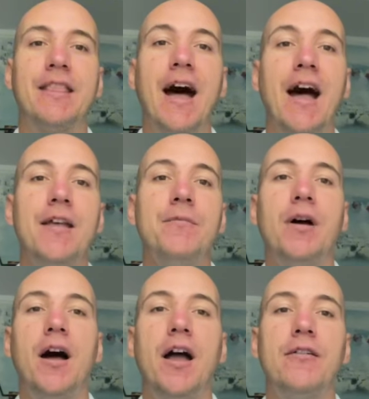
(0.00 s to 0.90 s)
time,
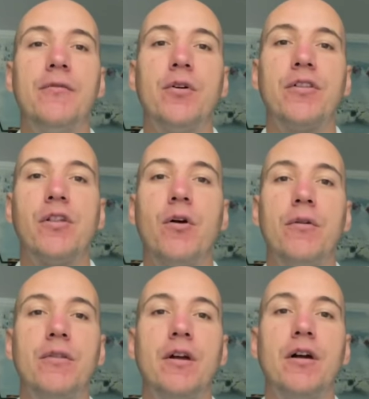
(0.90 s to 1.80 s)
I was
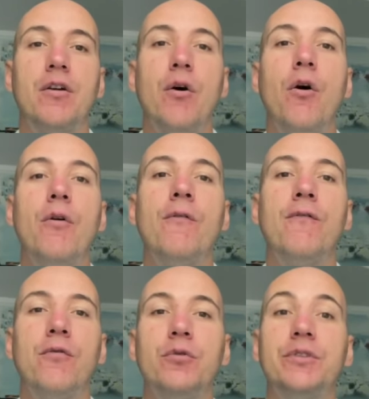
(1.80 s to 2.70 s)
on raw
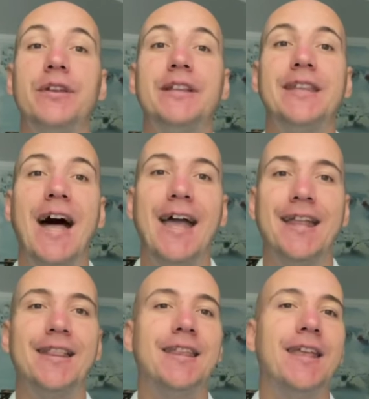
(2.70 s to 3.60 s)
food
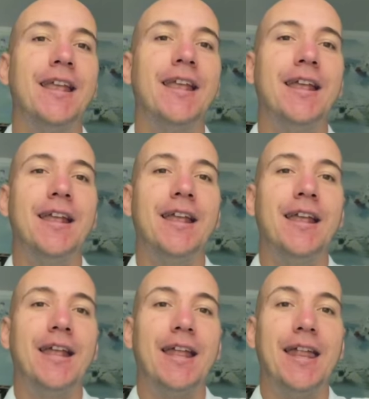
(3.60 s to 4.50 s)
diet.
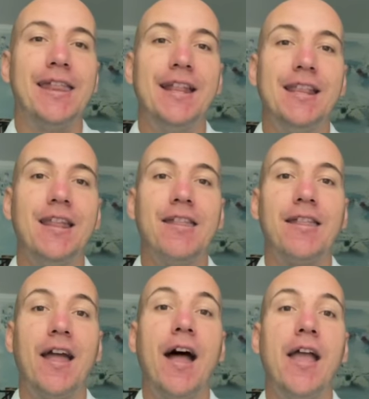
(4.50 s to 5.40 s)
That
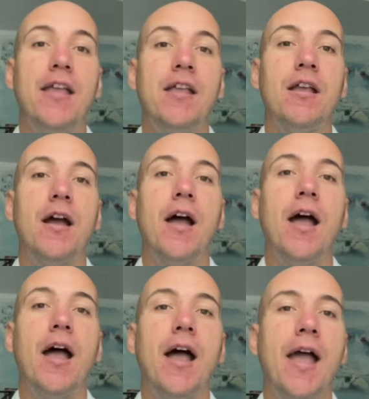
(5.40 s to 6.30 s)
is, I
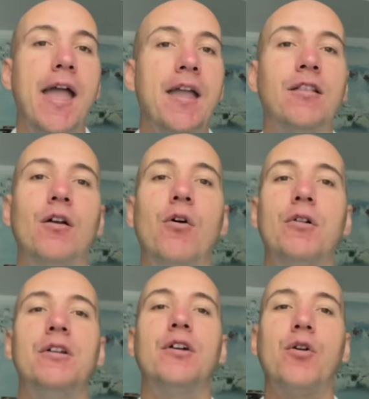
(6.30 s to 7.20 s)
ate
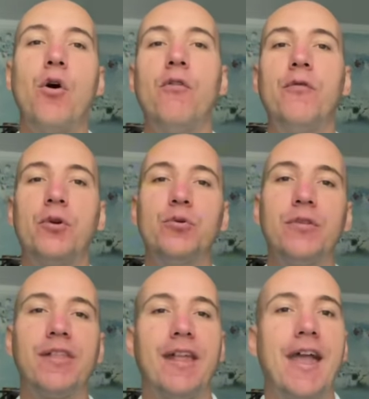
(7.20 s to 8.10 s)
only raw
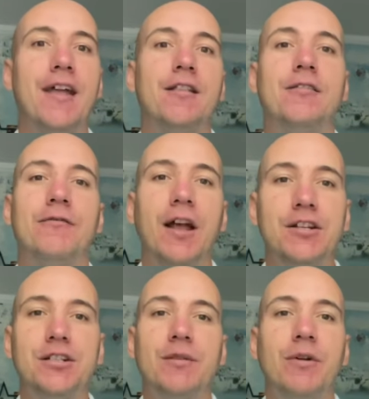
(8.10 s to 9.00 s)
fruits and
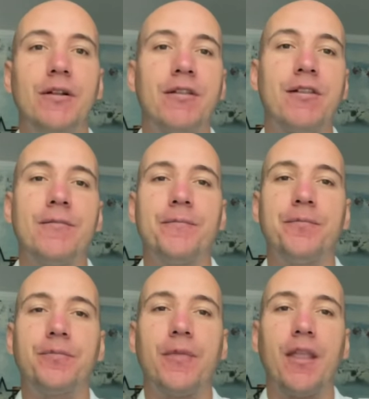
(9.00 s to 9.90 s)
vegetables
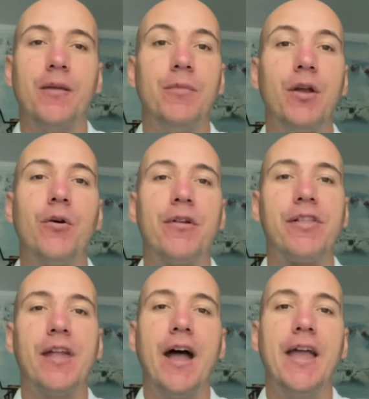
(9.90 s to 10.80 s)

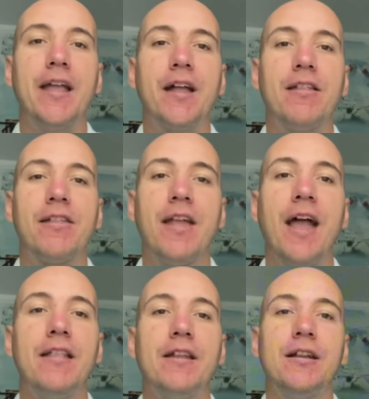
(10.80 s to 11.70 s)
because I
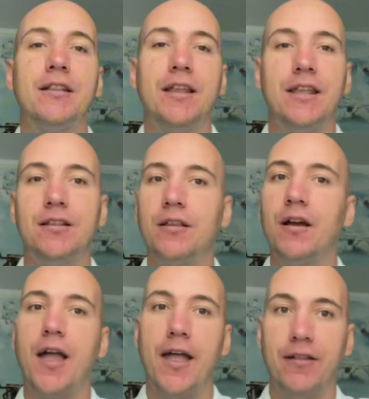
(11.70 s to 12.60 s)
considered it
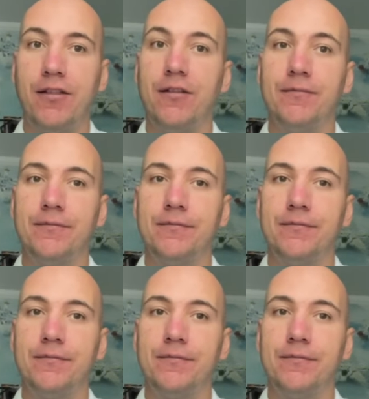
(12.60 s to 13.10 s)
healthy.